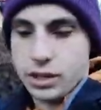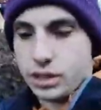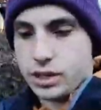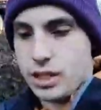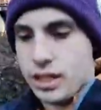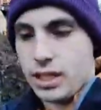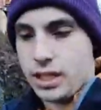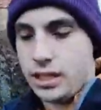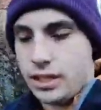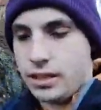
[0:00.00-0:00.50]

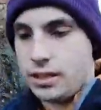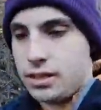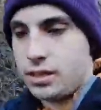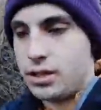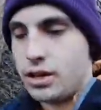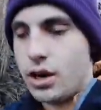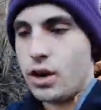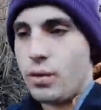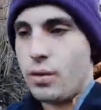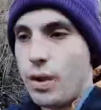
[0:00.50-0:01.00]
leaves a bit to be
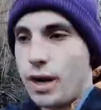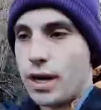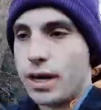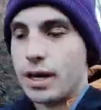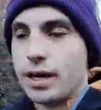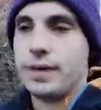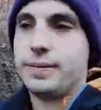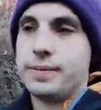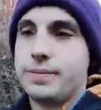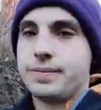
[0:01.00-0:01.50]

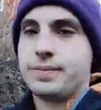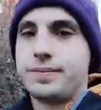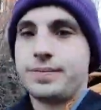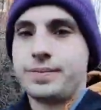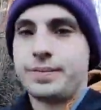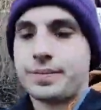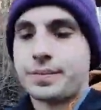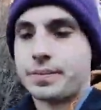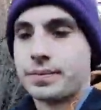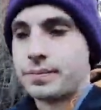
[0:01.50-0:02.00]
desired.
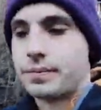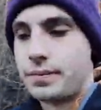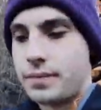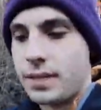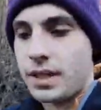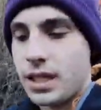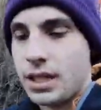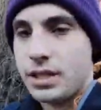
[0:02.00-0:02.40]
Though,